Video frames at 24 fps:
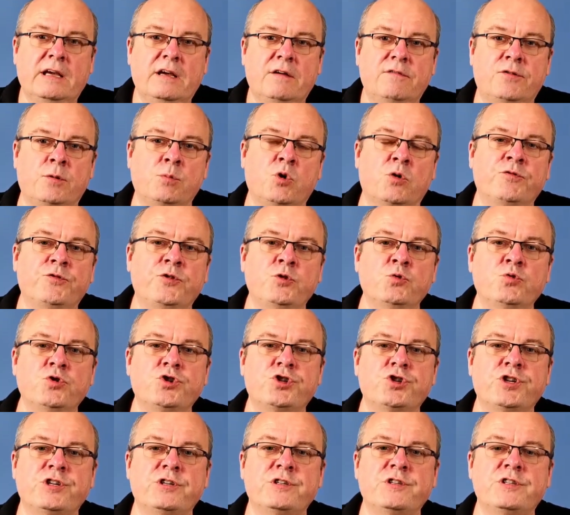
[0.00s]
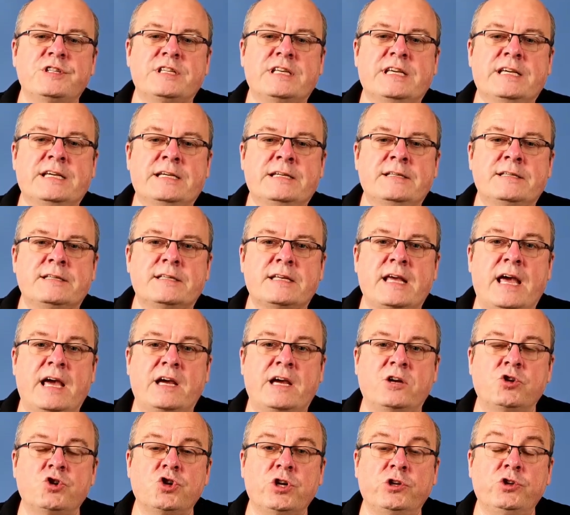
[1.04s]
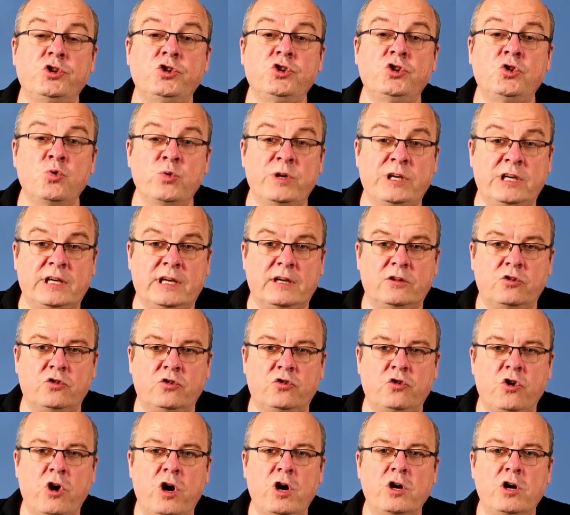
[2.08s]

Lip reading: from Confucius is actually doing it.